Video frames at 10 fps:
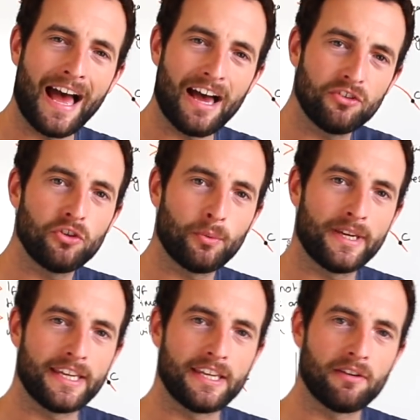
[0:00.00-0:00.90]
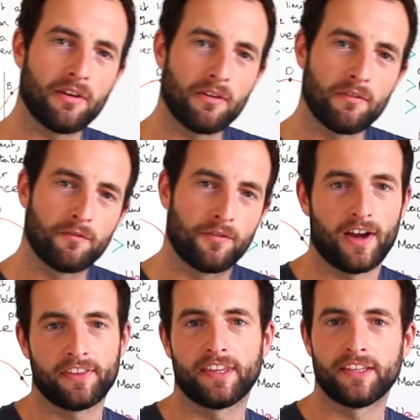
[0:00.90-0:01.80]
how do we
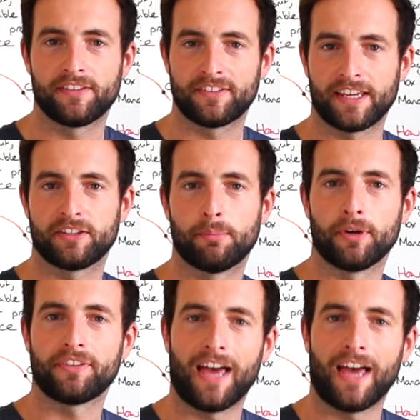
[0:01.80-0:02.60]
find these data points?